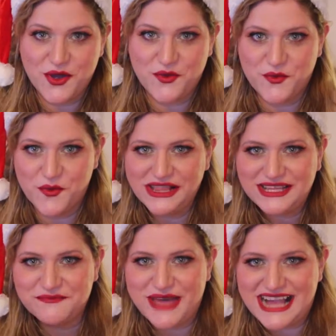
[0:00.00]

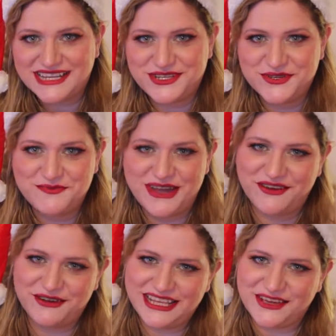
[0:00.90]
Welcome back to
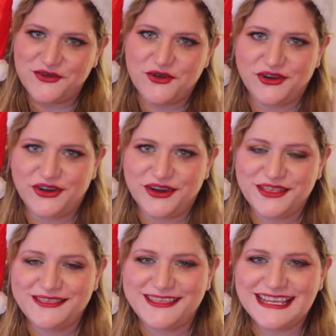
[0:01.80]
my reading corner.
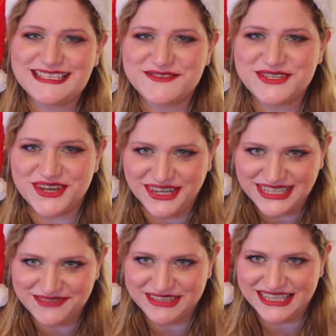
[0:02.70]
Thanks for
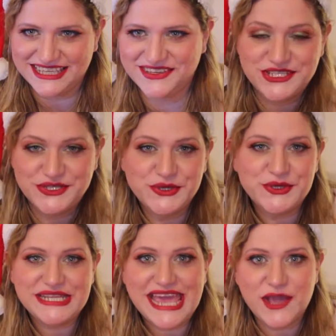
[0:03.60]
joining me.
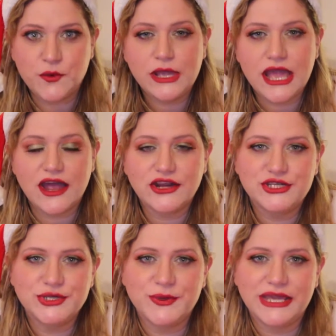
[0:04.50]
Today we are
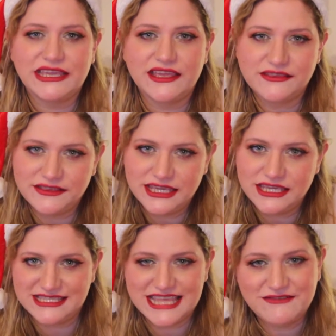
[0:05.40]
doing
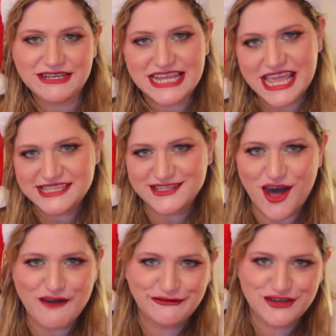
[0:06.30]
the 7 days
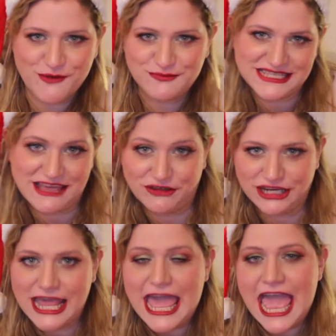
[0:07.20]
of top
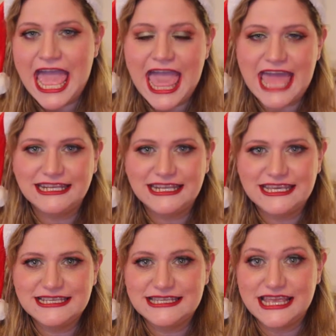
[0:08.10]
seven, and it
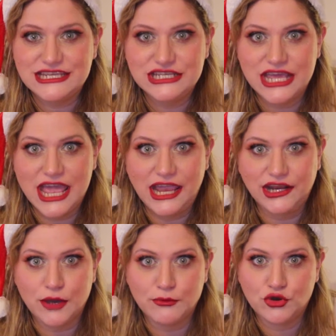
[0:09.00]
is day
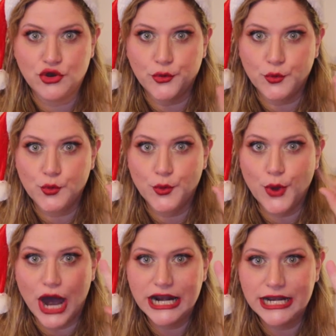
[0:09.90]
number
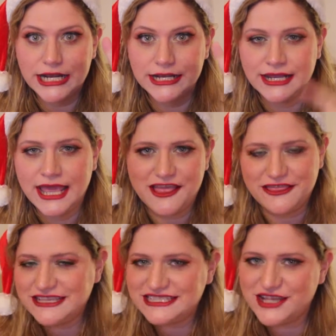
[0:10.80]
one.
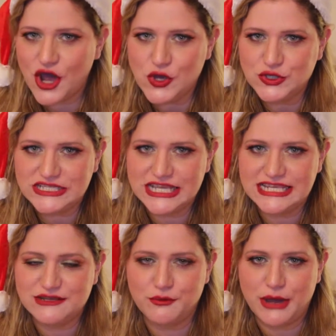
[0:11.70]
This is
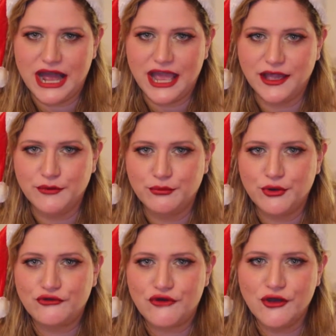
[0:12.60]
hosted by
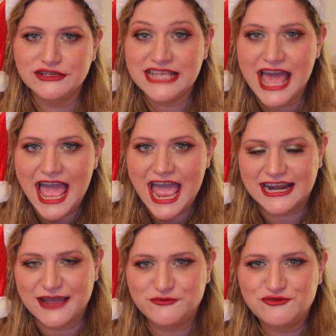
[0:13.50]
Book Rose,
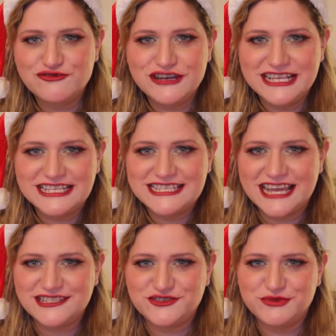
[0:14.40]
and I'm really
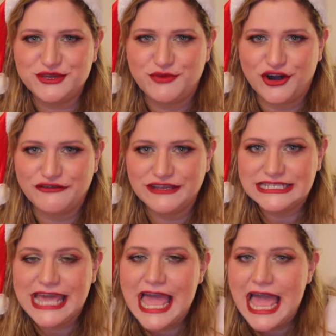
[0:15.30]
excited to be a part of
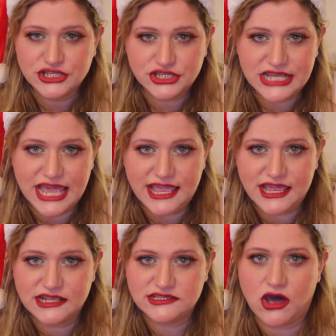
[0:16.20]
it. Today
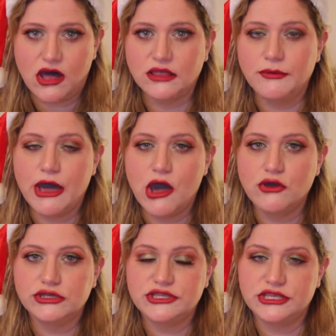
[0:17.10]
it is all
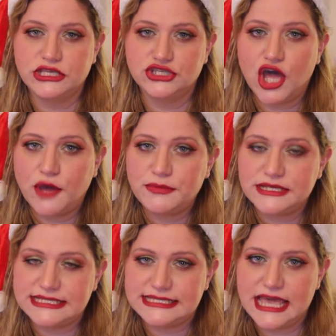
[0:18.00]
about the
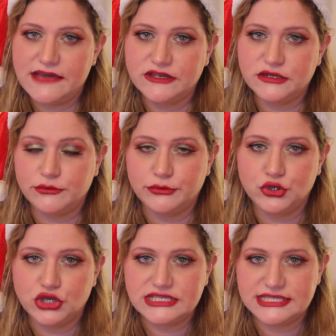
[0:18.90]
top seven
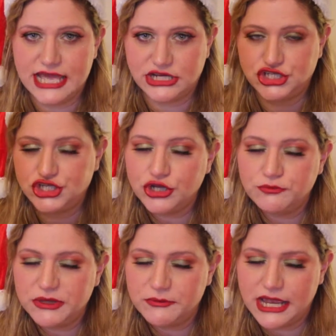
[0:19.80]
books that
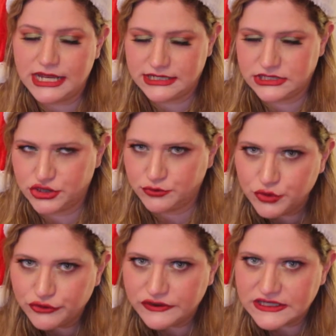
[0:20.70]
should be made into
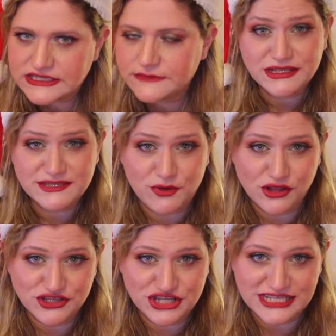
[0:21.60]
movies. Please
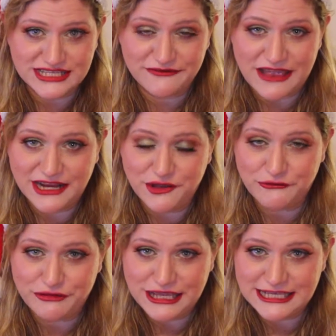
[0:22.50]
apologize if any
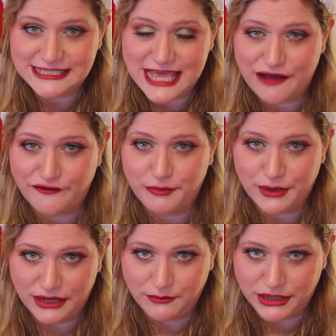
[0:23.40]
of these have
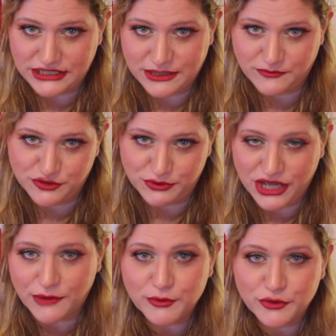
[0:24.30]
been picked up to
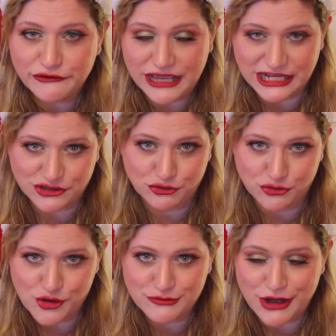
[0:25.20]
become a movie and I don't
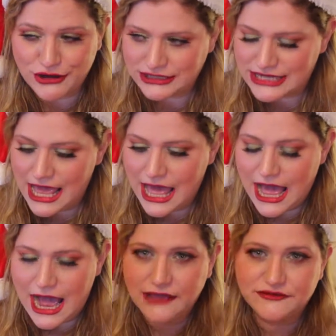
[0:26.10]
know about it.
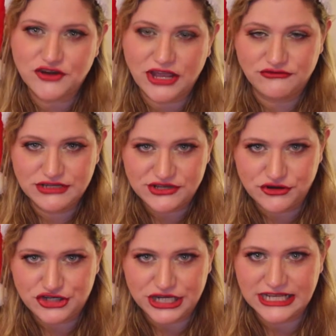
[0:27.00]
I have tried
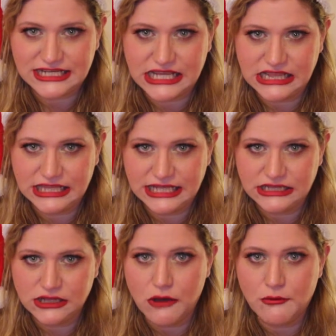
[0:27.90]
researching it a
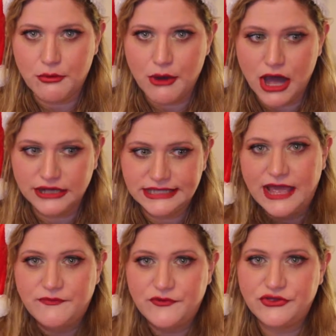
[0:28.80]
little, but
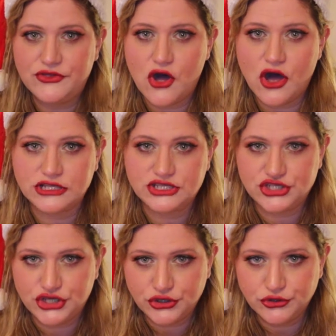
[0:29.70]
I'm not
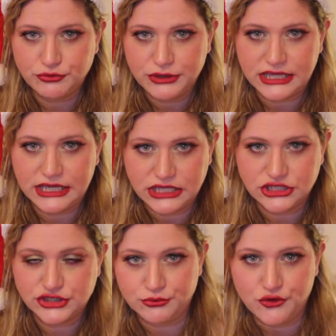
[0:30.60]
too big
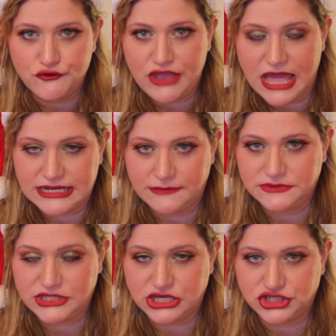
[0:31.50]
into movie
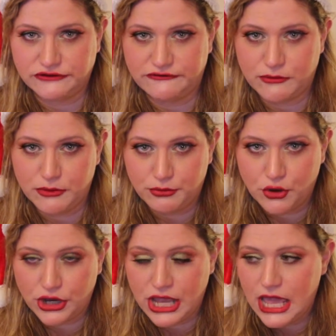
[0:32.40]
adaptation from a
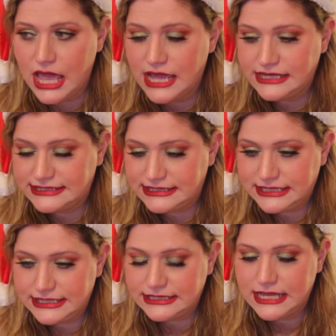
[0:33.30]
book. A
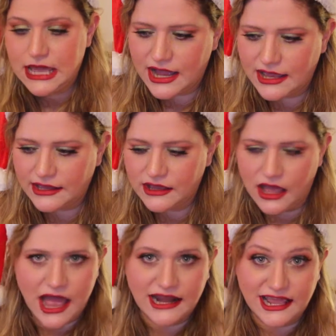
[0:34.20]
scene. I
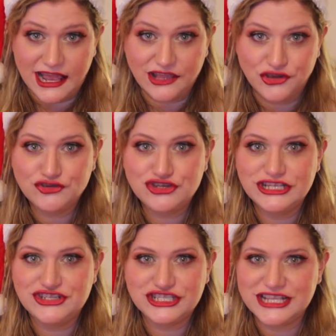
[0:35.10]

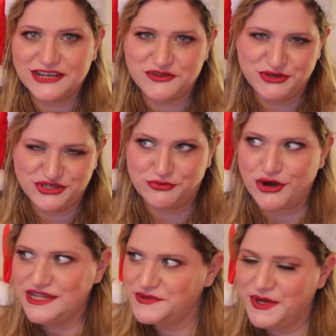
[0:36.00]
usually just like to be
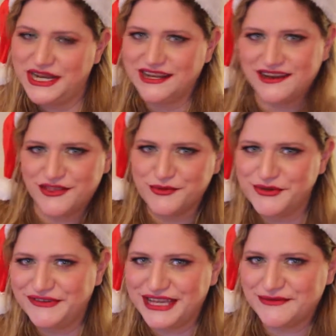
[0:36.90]
surprised when the
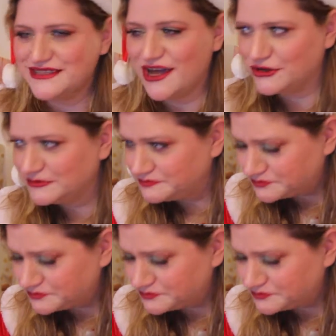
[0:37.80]
movie comes out.